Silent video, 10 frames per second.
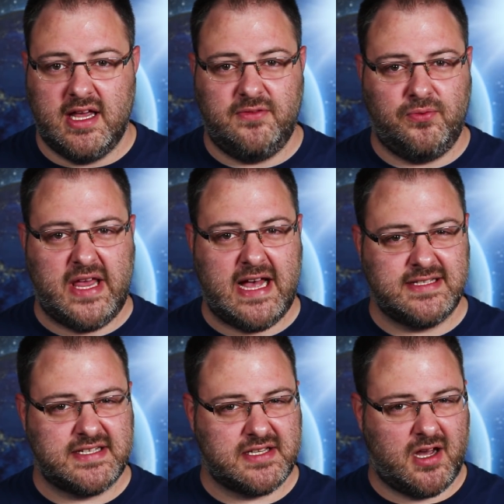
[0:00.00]
If we
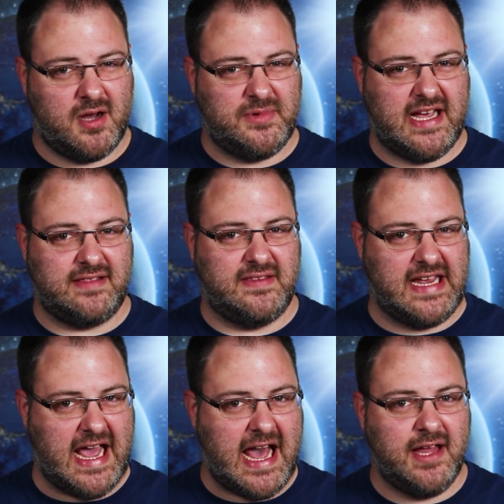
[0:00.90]
had stopped at
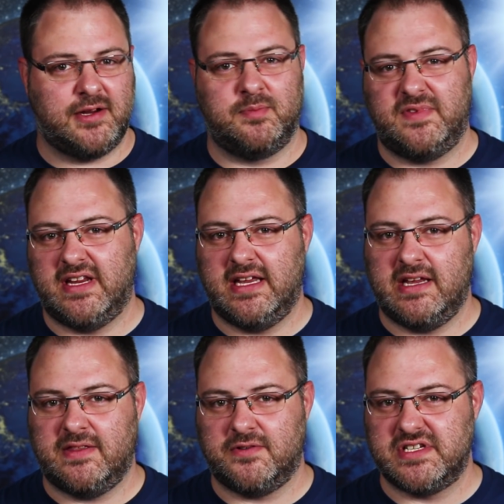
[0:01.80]
the atom
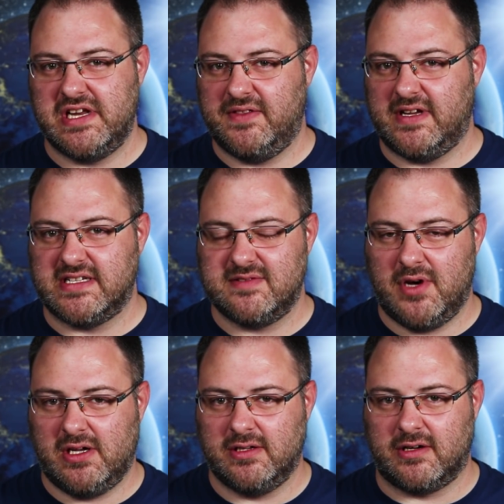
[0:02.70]
thinking there's nothing
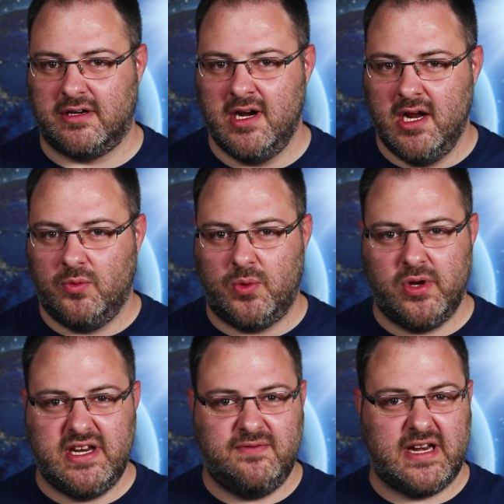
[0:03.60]
smaller, we
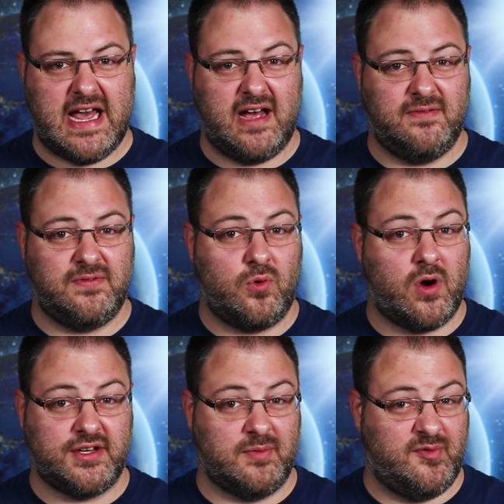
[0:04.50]
wouldn't even have
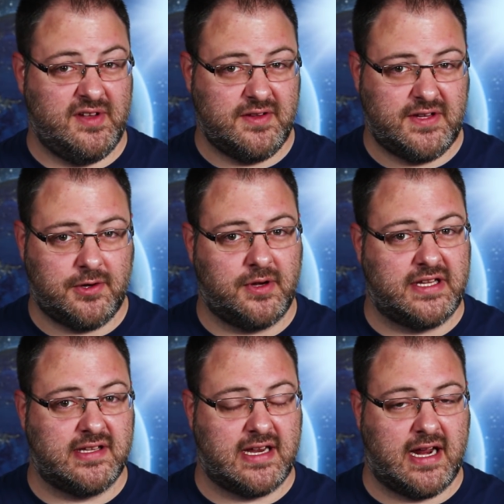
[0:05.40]
quantum field
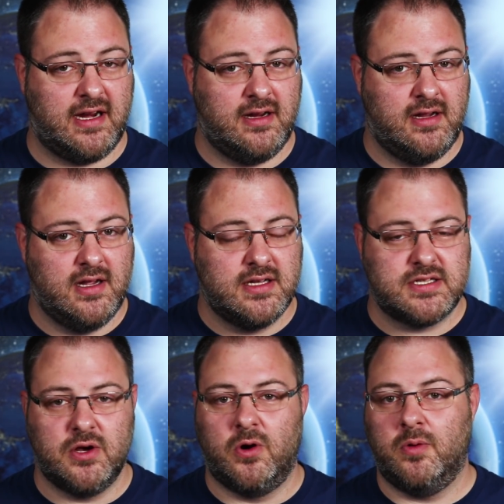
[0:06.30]
theory today.
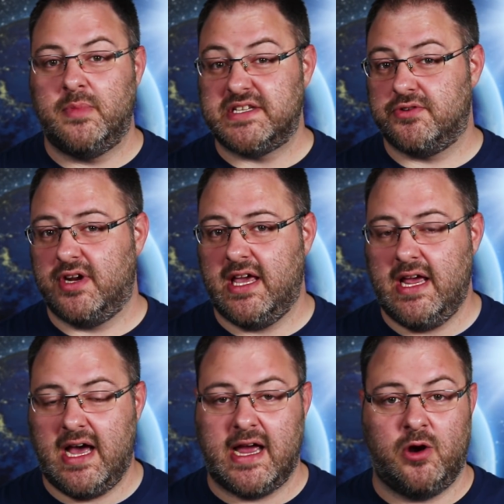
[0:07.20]
So, Mr.
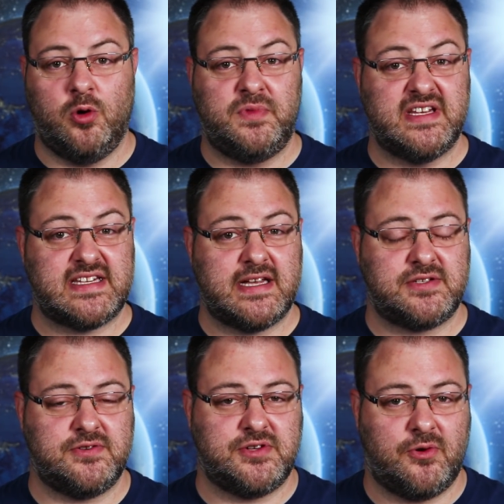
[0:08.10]
K, I hope this
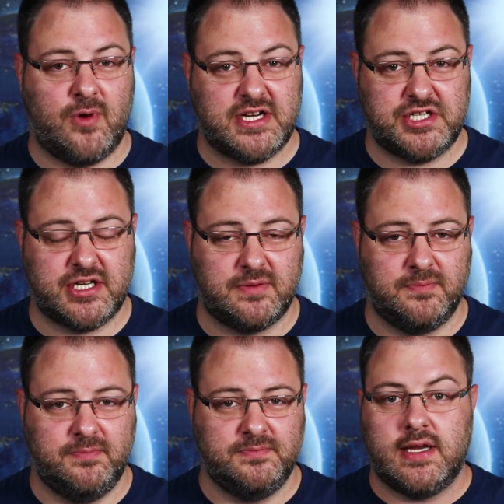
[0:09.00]
answers your
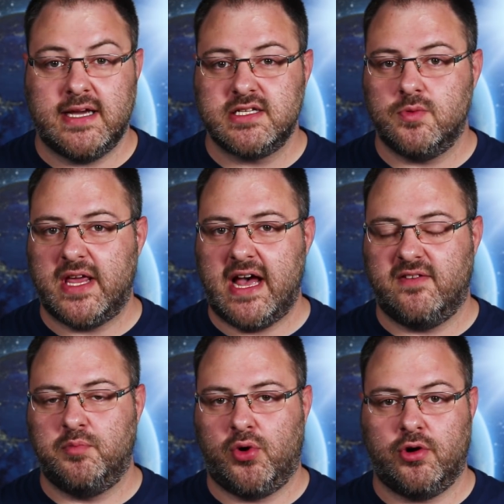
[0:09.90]
question. Next, we
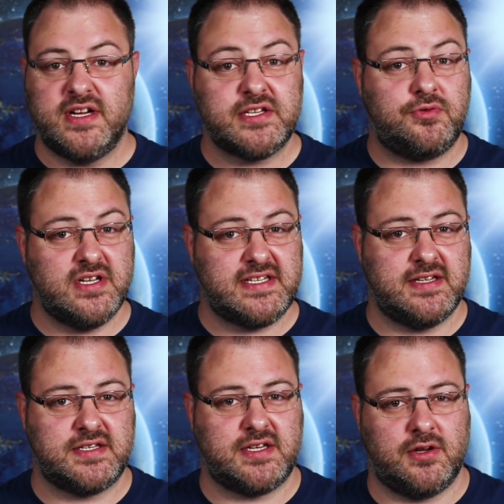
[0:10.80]
have Boris
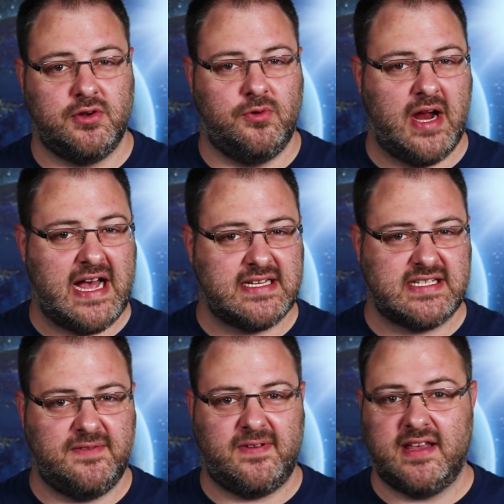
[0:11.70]
Christensen, who
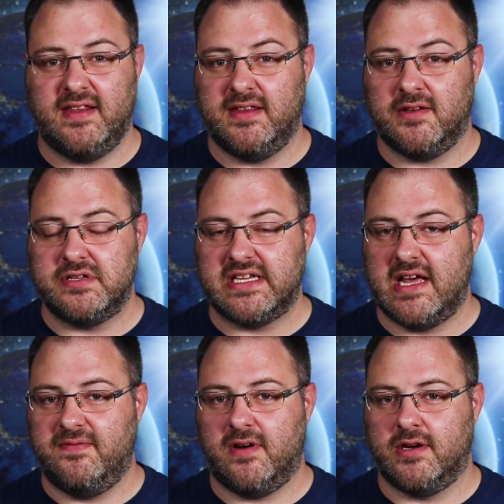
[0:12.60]
asks if I think there's
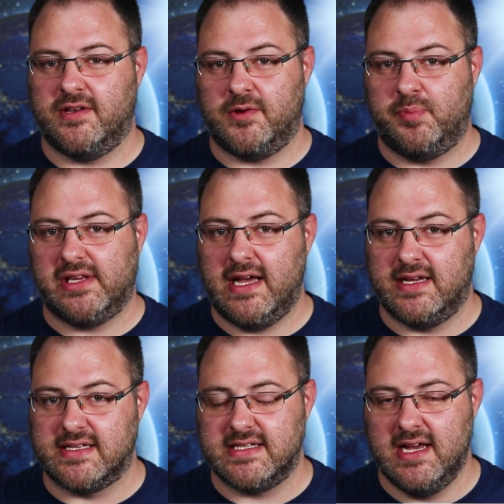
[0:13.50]
life on other
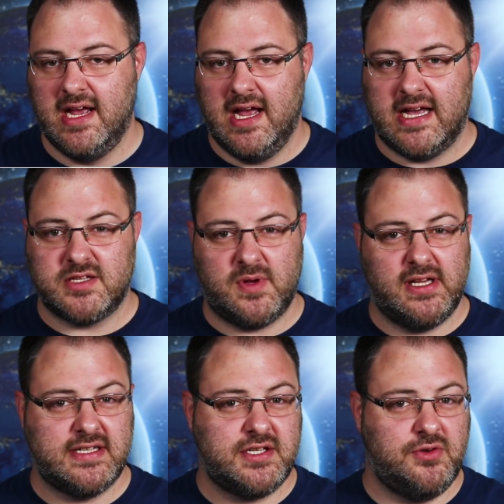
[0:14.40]
planets, as
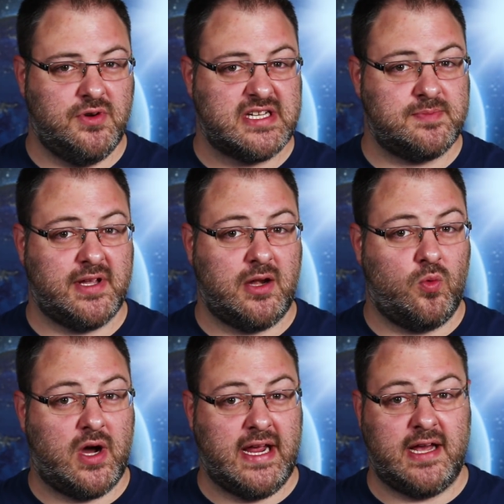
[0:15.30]
well as to
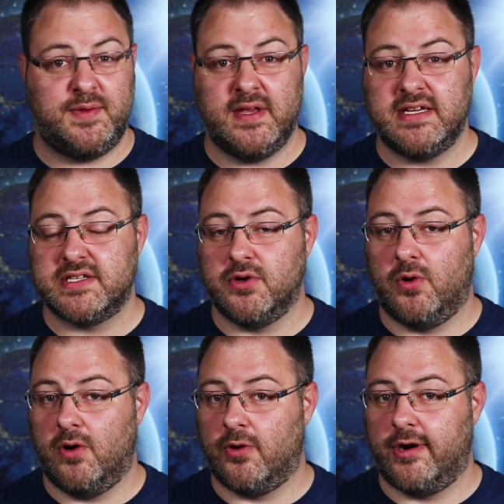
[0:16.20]
explain why I think so
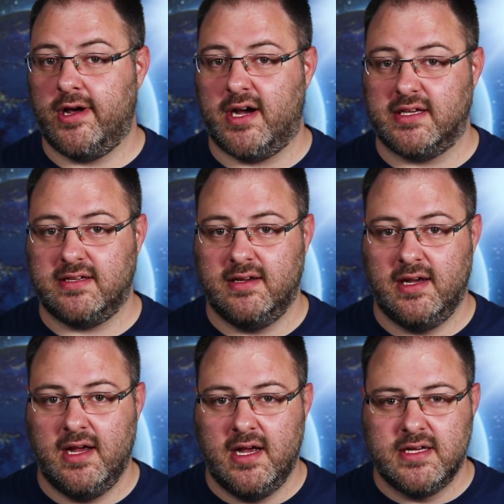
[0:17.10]
or not.
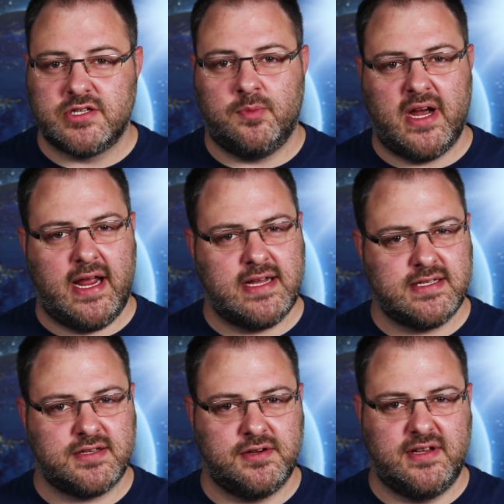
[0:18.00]
So my
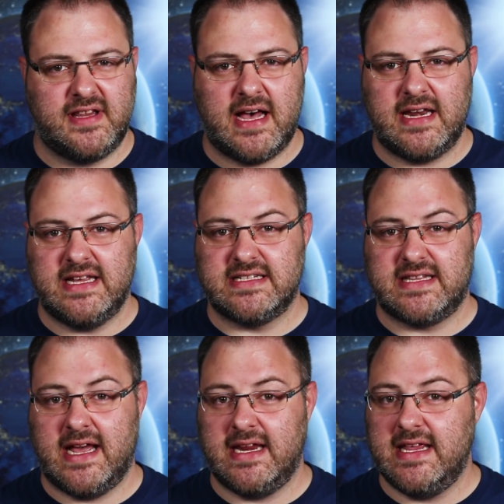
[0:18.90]
answer to that
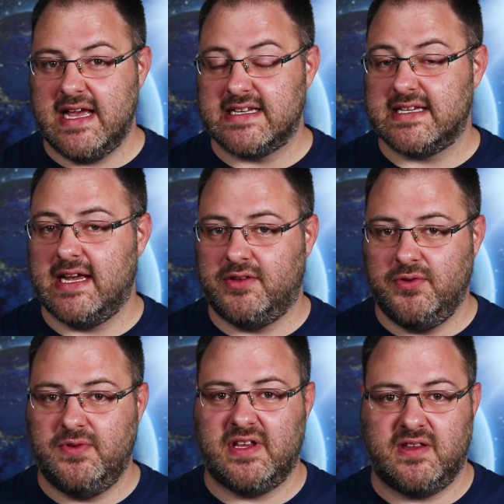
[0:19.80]
is that yes, I
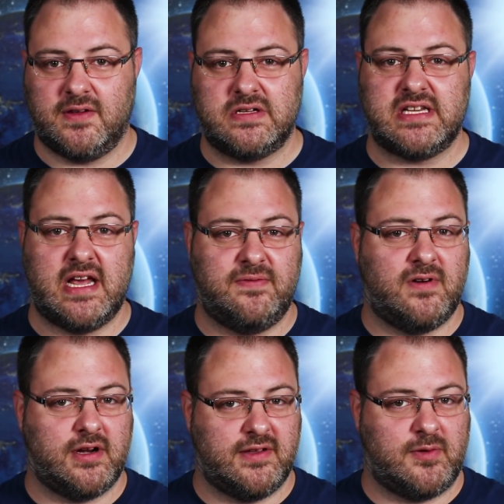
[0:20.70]
do think there's
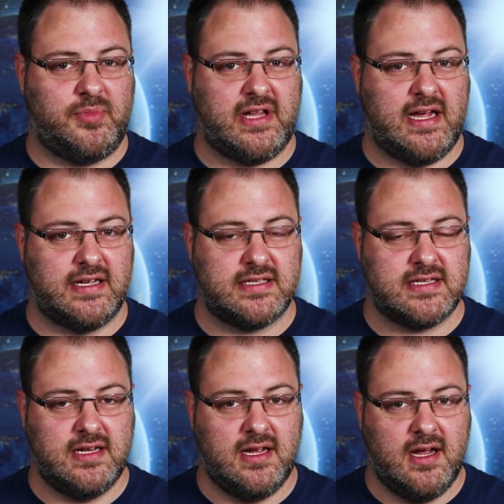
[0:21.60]
life on other
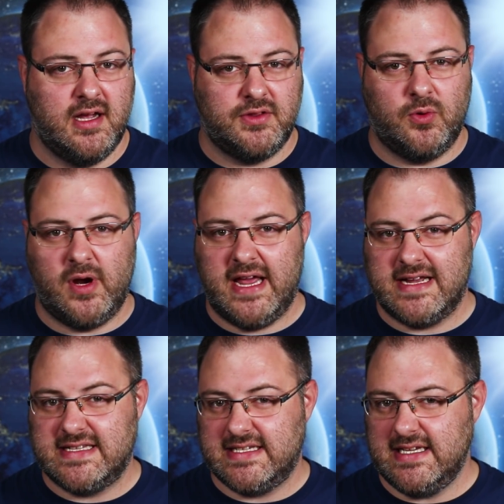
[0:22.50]
planets. The way
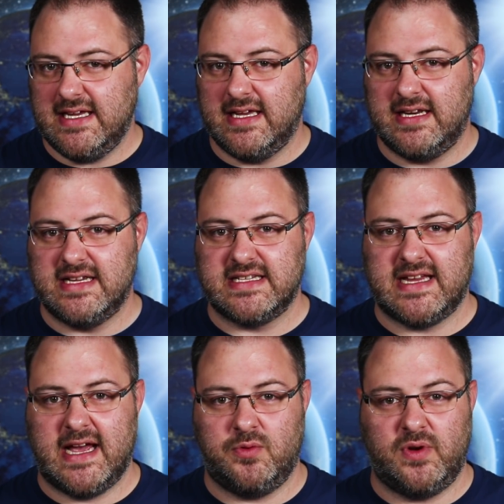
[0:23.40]
I see it
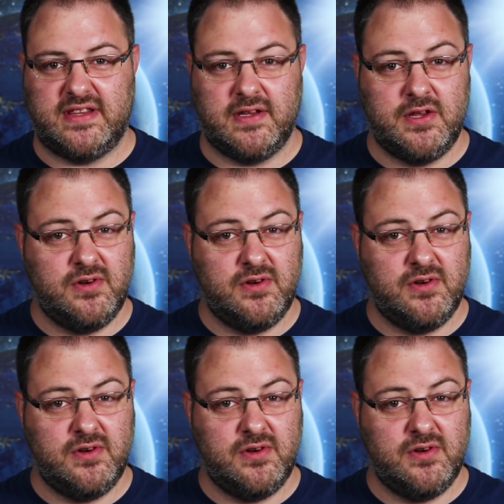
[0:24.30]
is that with the